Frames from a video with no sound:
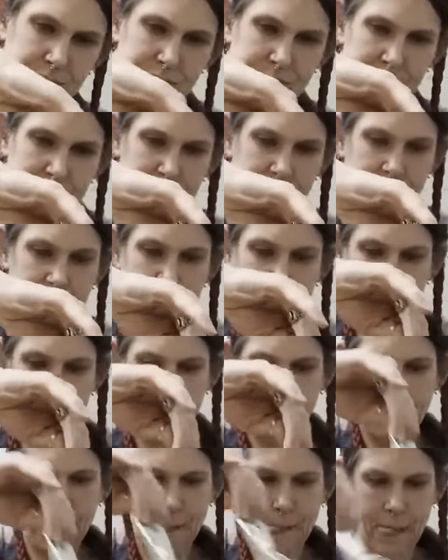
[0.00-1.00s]
The current
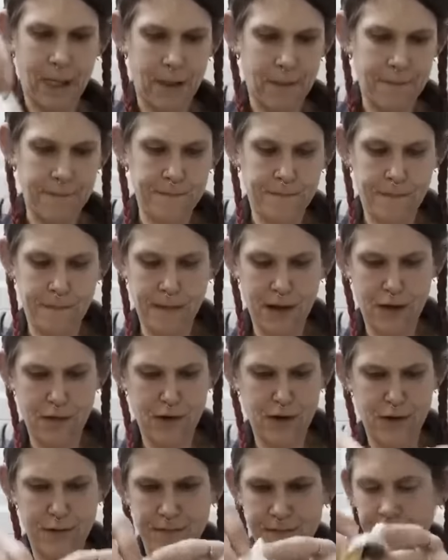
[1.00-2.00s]
record is
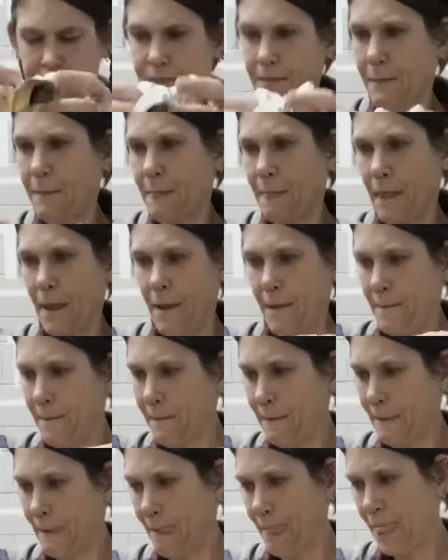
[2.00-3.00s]
twenty-six minutes.
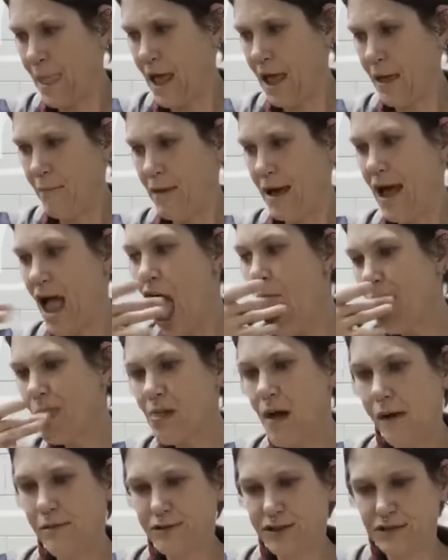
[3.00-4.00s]
I'm at
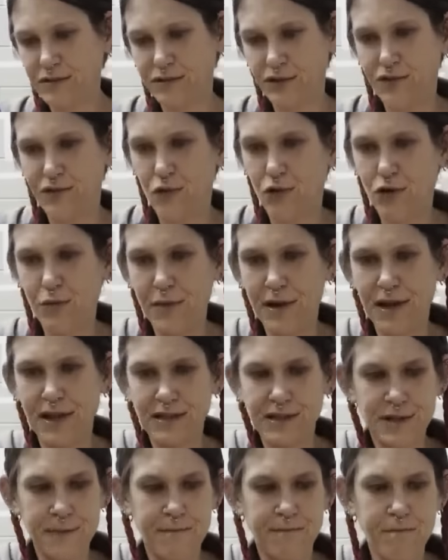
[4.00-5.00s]
four
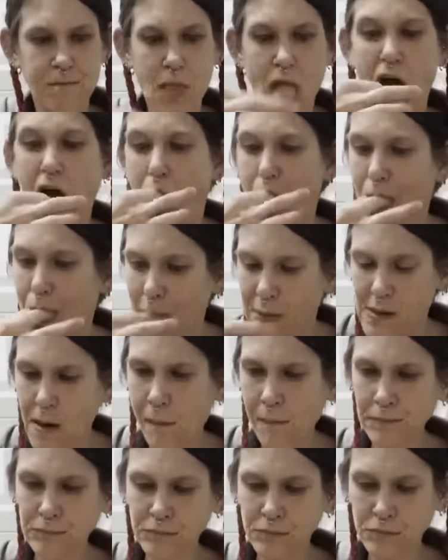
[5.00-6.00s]
minutes. Yeah, she's at four
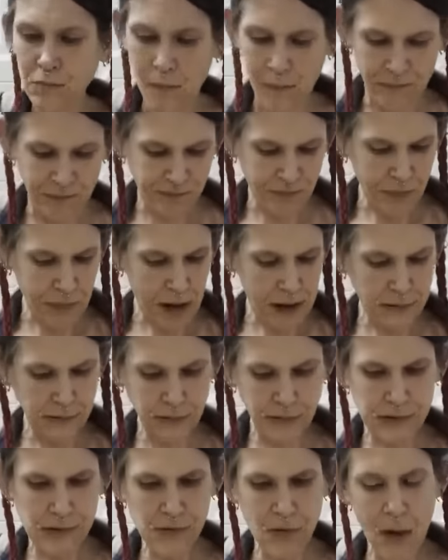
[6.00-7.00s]
minutes, so she should be able
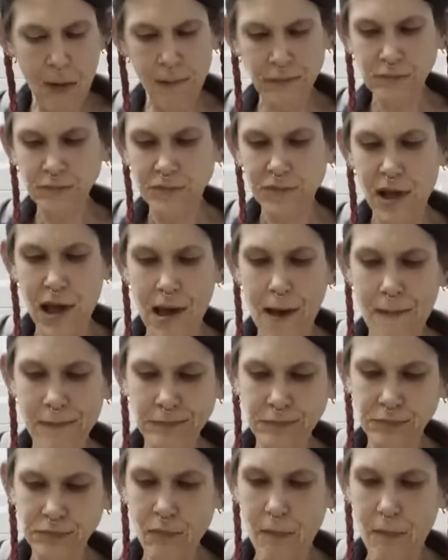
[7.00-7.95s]
to do it. Yeah.